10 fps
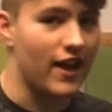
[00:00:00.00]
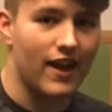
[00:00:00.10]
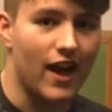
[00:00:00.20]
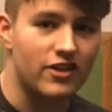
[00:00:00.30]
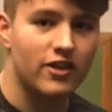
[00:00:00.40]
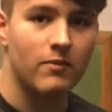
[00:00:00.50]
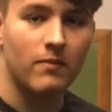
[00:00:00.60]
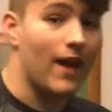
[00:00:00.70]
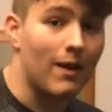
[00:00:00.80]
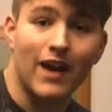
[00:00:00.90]
I catch him.
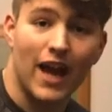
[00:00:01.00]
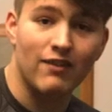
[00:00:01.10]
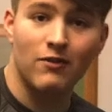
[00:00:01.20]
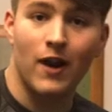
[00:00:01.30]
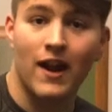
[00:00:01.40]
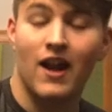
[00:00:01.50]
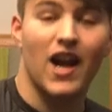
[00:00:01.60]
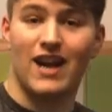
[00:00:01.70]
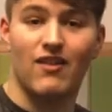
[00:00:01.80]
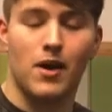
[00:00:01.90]
I'm a heavyweight,
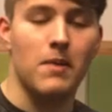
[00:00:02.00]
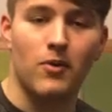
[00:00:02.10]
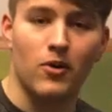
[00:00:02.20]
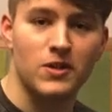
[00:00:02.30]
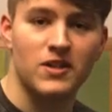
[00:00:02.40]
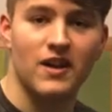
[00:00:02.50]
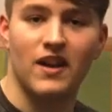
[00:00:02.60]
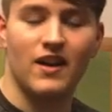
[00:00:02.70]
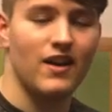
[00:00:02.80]
heavyweight boxing.